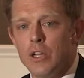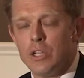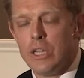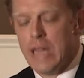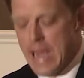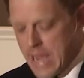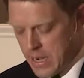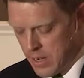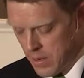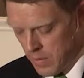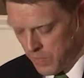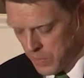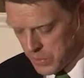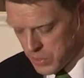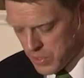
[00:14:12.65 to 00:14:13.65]
She had in
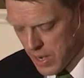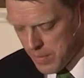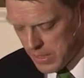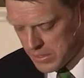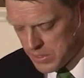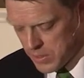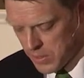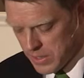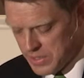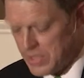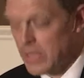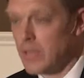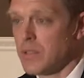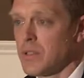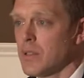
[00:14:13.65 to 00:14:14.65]
her first trimester a
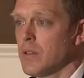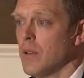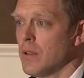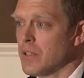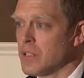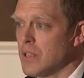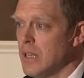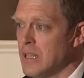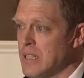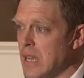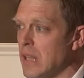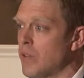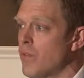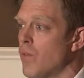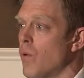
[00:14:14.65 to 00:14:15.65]
sickness, an
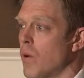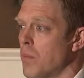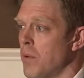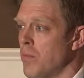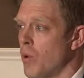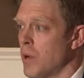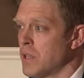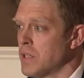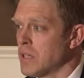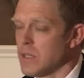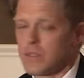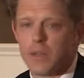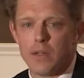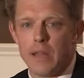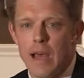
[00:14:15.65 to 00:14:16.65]
intense form of morning
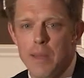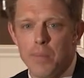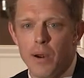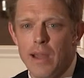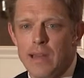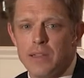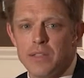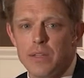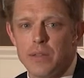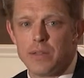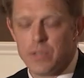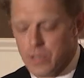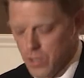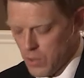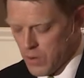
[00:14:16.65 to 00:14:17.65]
sickness called
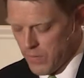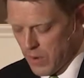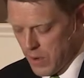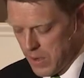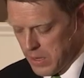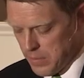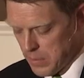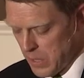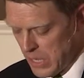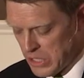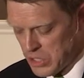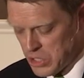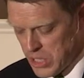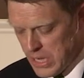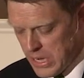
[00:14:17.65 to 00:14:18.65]
hyperemesis gravidarum, or
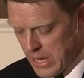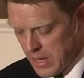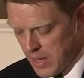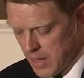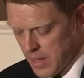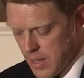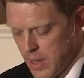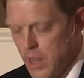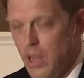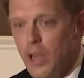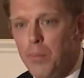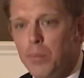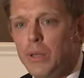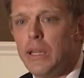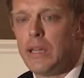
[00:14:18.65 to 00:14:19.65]
HG,
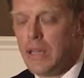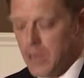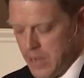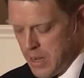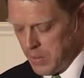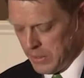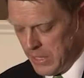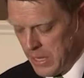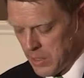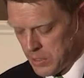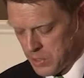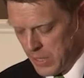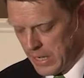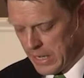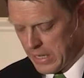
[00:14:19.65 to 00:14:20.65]
completely unable to eat or
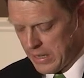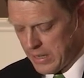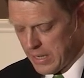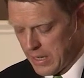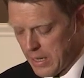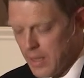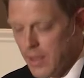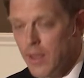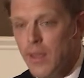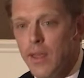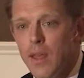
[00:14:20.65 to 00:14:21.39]
drink anything.